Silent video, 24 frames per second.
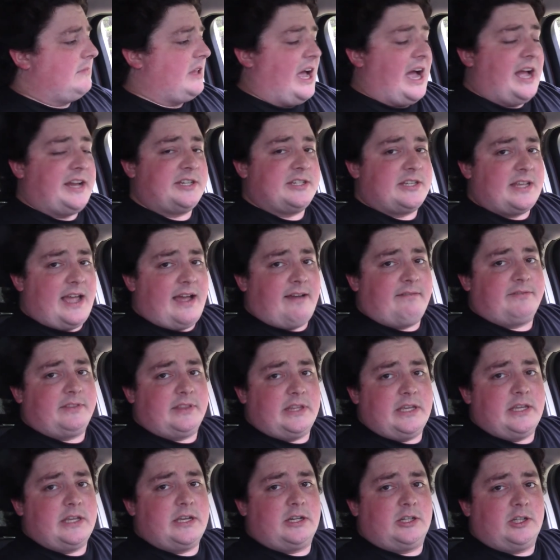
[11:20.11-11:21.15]
I just have
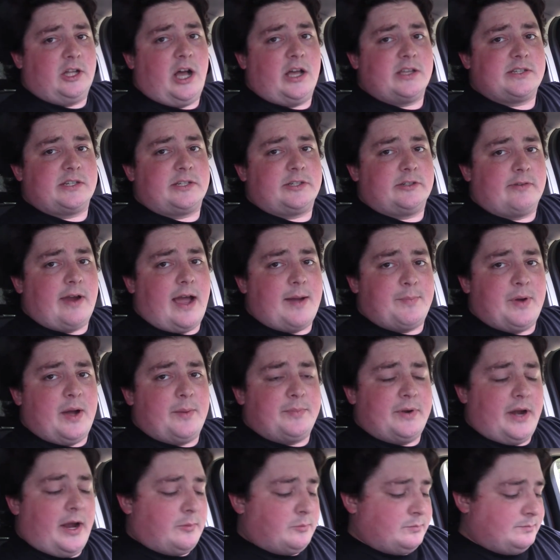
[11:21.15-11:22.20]
the closet to wrap
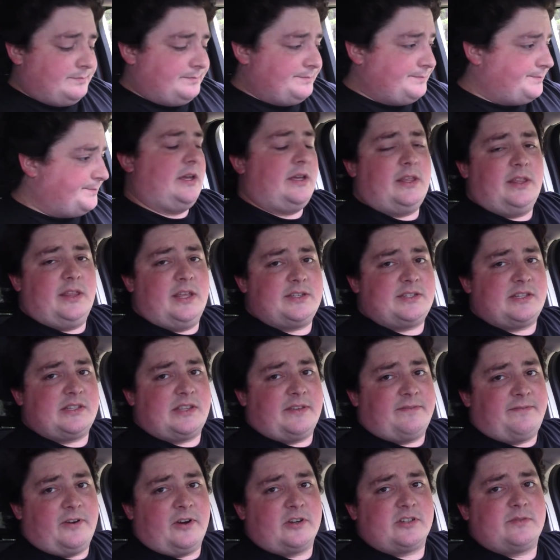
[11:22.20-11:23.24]
up now. This is
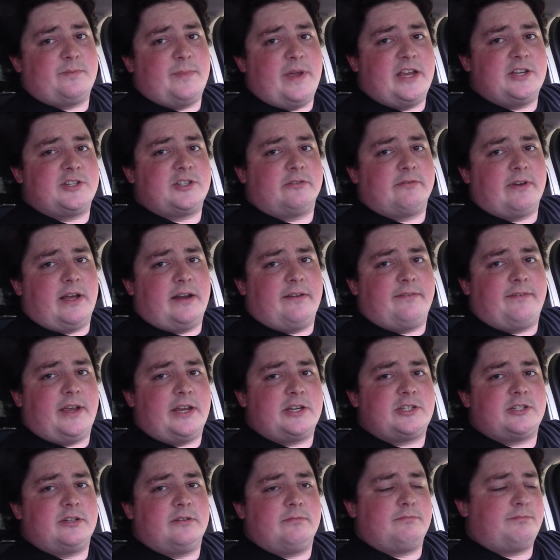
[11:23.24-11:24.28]
the first major
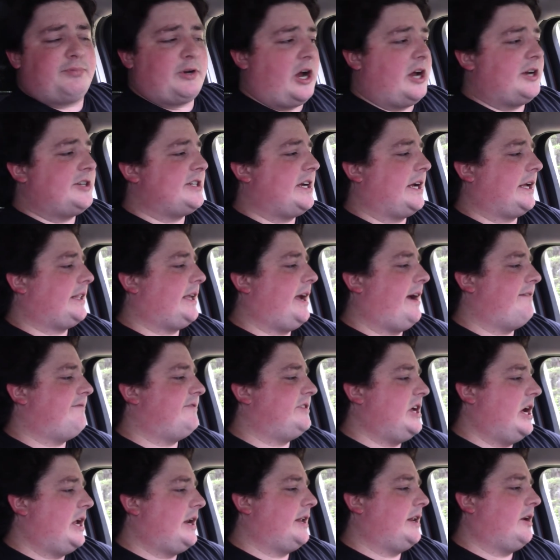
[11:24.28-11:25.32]
renovation project
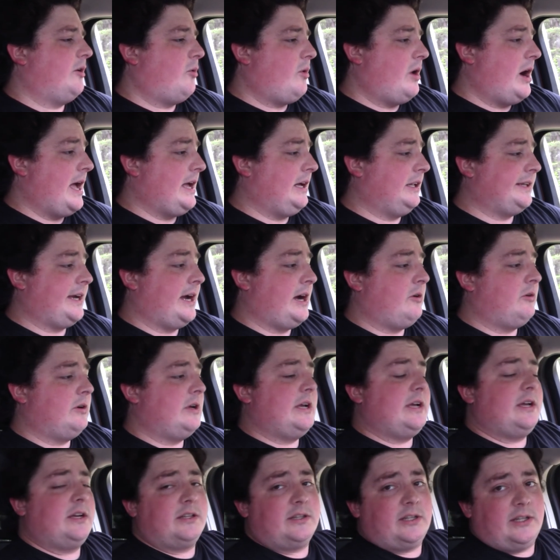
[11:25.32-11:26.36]
I've done in a while now.
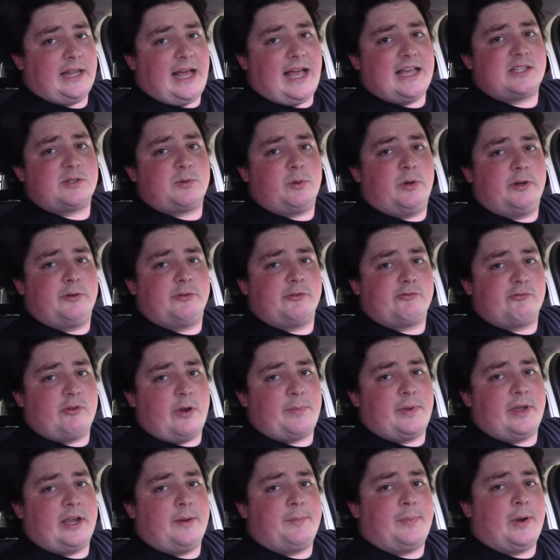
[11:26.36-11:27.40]
The last one was
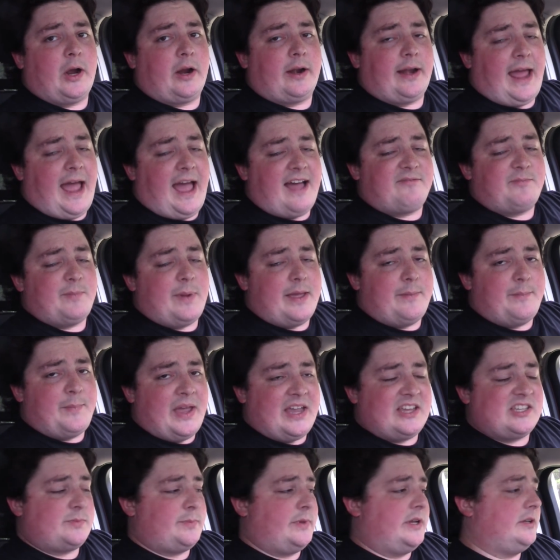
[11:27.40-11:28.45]
ripping apart half my
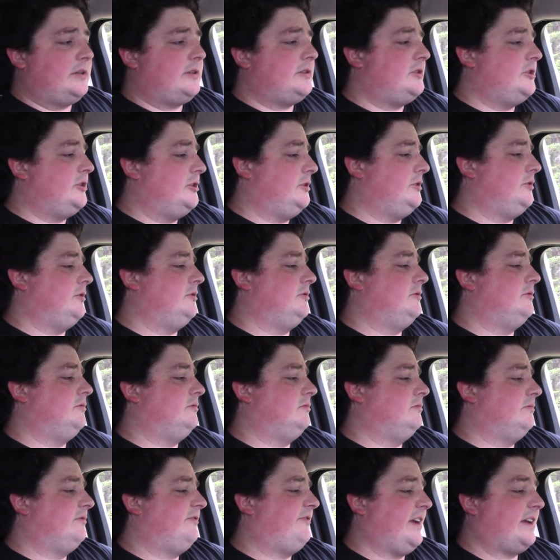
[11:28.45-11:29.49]
basement to
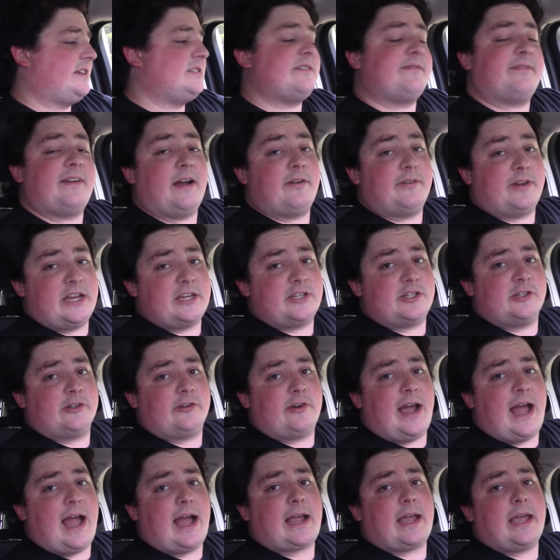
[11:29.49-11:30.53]
fix a foundation
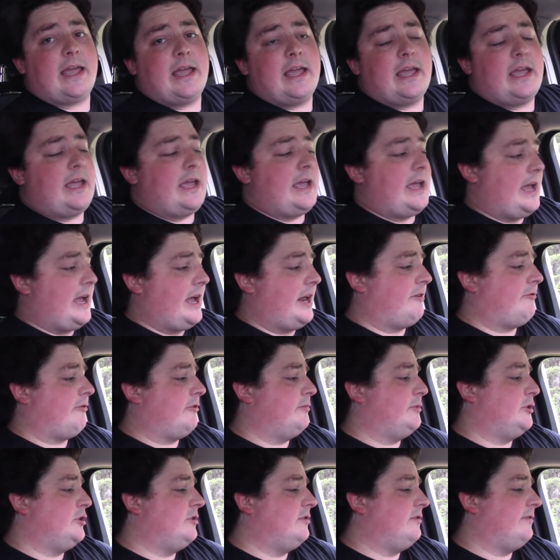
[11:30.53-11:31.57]
crack and
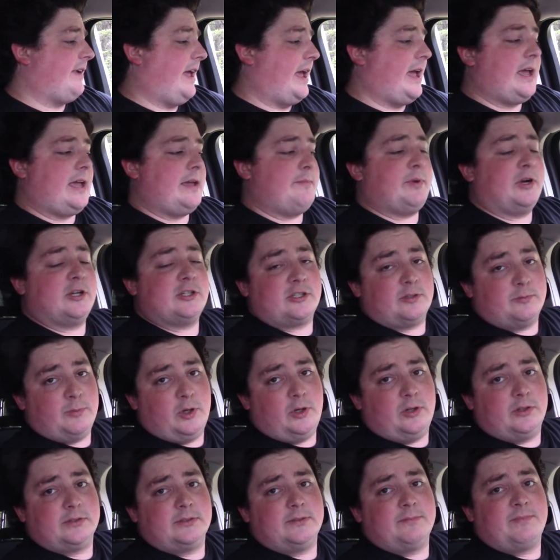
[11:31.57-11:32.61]
remove a bunch of
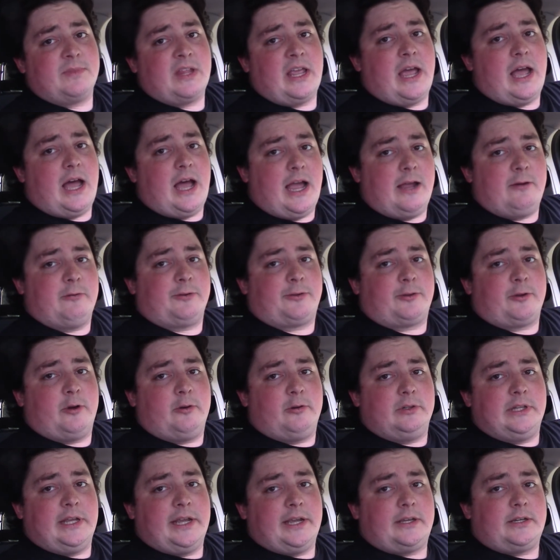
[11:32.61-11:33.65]
mold. I will
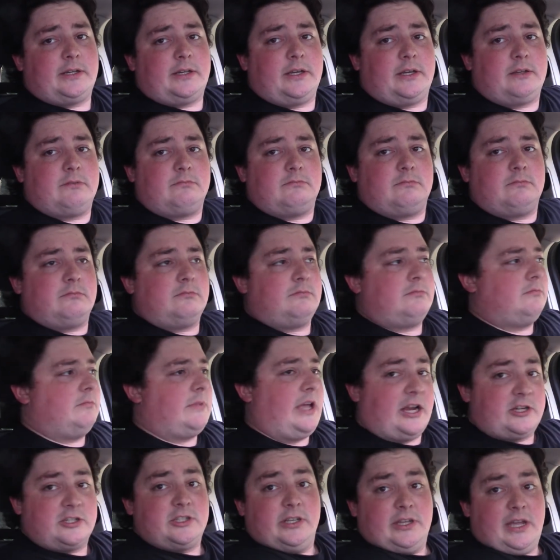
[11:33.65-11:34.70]
throw a link
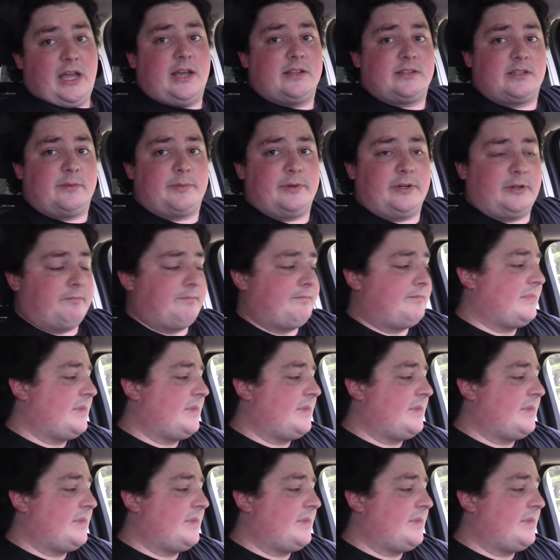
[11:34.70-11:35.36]
Actually, yeah, it's up here.